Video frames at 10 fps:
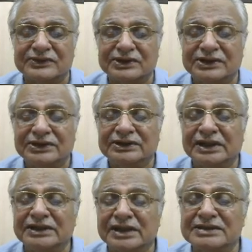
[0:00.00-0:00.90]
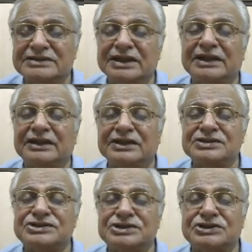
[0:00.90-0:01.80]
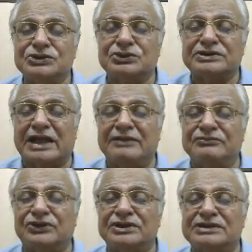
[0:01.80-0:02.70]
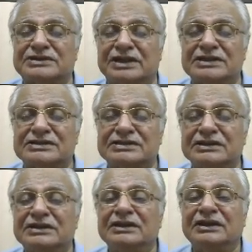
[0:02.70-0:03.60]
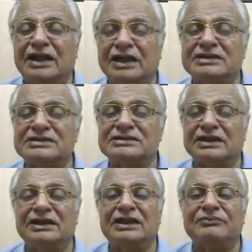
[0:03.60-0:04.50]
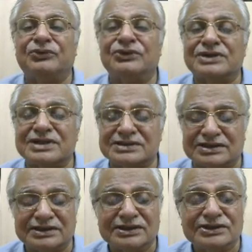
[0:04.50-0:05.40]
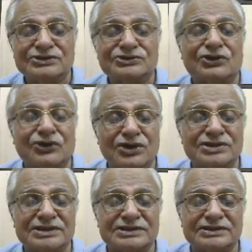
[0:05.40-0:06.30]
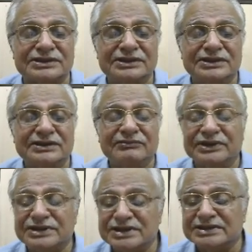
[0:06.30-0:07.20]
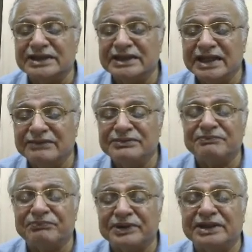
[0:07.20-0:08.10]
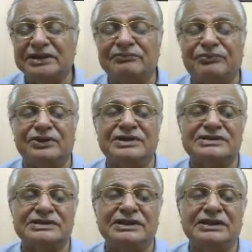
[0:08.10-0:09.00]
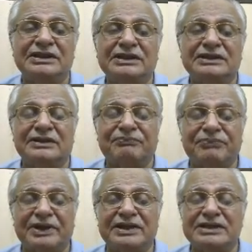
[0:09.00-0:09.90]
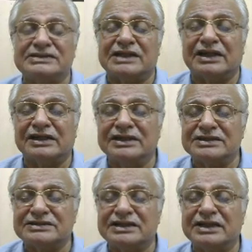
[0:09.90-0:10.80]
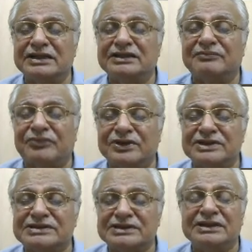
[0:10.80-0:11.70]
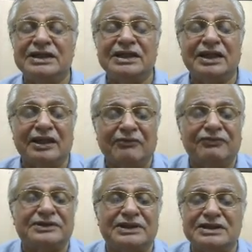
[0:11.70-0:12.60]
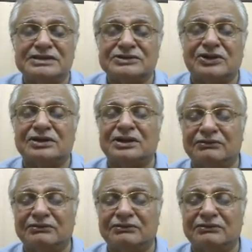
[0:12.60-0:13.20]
Then there is a institute time clauses, hulls, ITC hull and port risk. So clauses, it is a named peril policy. The perils are listed in the policy. Everything is not covered.